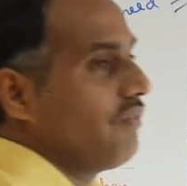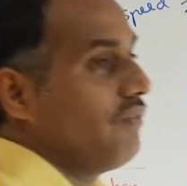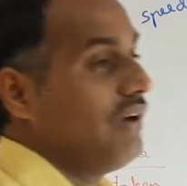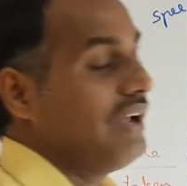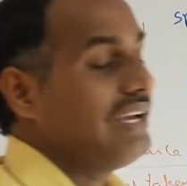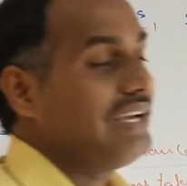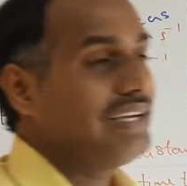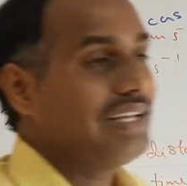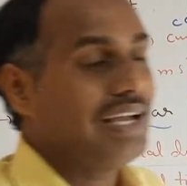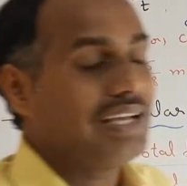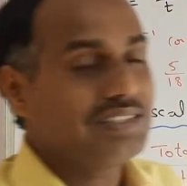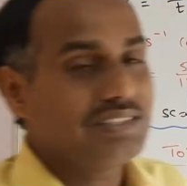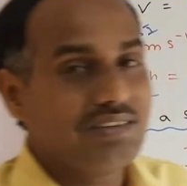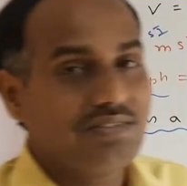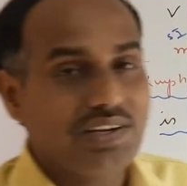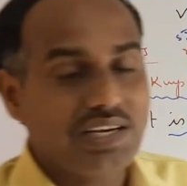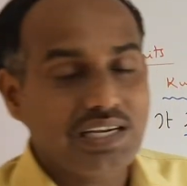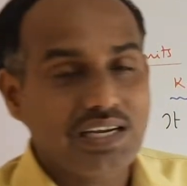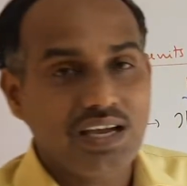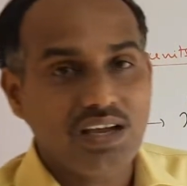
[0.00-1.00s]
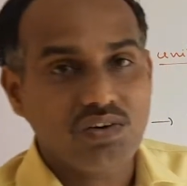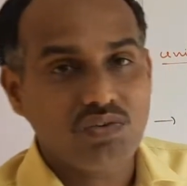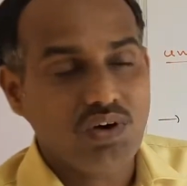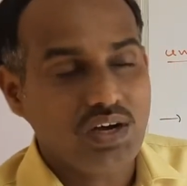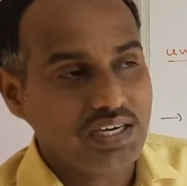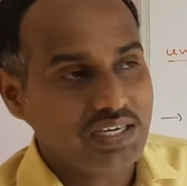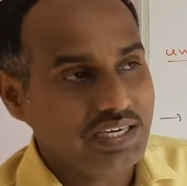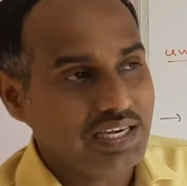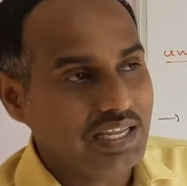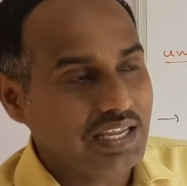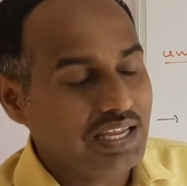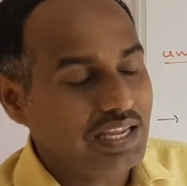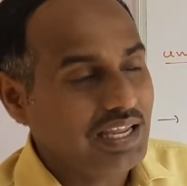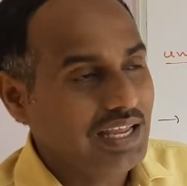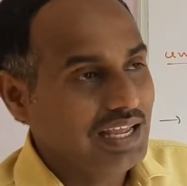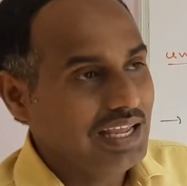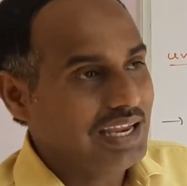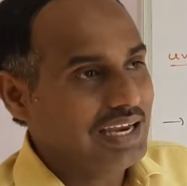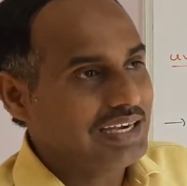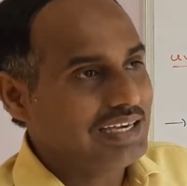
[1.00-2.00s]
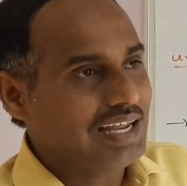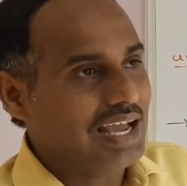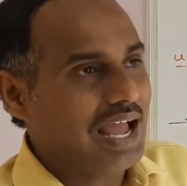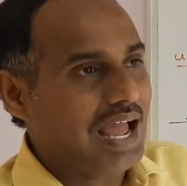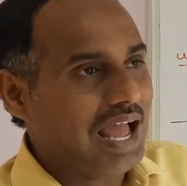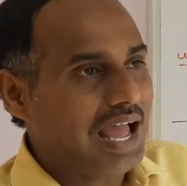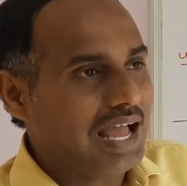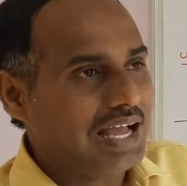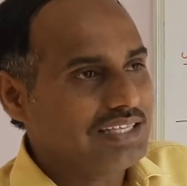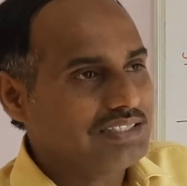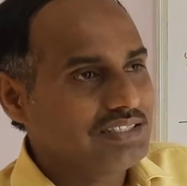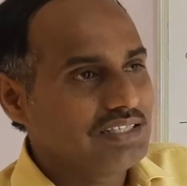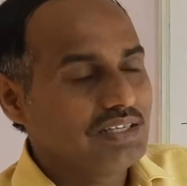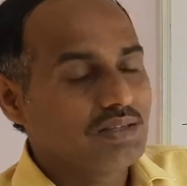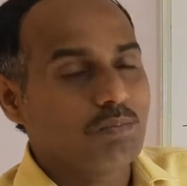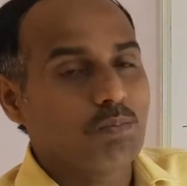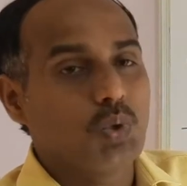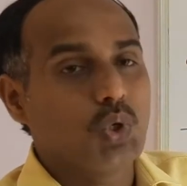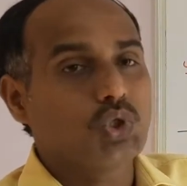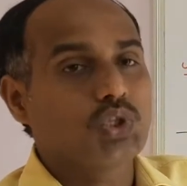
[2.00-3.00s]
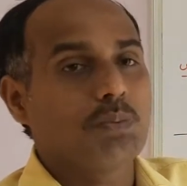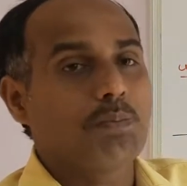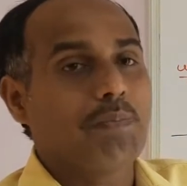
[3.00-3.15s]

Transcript: When it has a vector quantity, it has both